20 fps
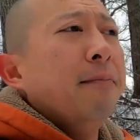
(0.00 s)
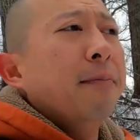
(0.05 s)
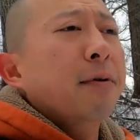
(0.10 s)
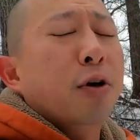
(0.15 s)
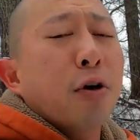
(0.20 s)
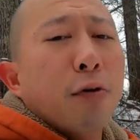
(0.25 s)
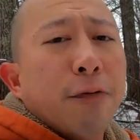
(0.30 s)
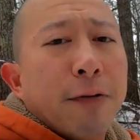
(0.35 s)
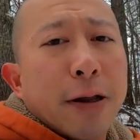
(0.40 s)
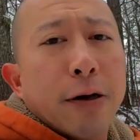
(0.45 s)

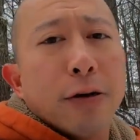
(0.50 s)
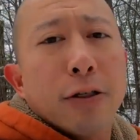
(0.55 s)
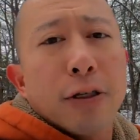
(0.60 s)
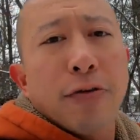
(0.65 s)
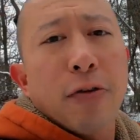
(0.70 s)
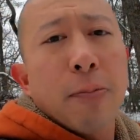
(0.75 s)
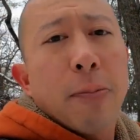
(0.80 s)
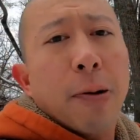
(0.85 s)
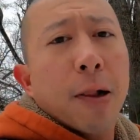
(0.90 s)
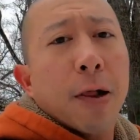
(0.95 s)
Go find yourself
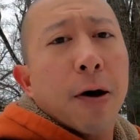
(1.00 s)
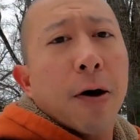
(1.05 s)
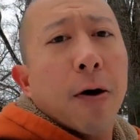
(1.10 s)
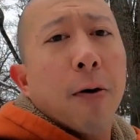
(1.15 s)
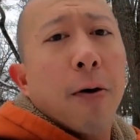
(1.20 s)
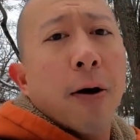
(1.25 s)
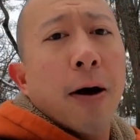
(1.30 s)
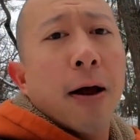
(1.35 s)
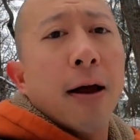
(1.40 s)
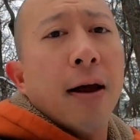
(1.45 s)
a
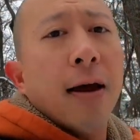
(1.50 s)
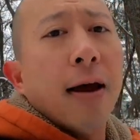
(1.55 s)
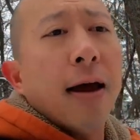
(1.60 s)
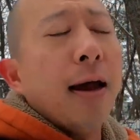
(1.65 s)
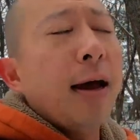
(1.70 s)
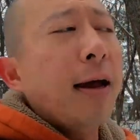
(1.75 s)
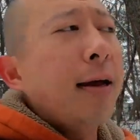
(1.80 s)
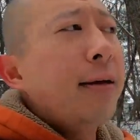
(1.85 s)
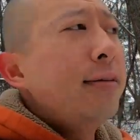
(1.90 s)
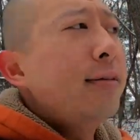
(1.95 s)
pillow
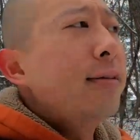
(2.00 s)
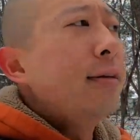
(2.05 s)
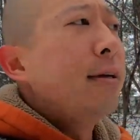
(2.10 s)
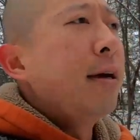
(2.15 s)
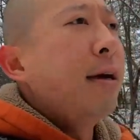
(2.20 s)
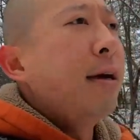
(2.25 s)
and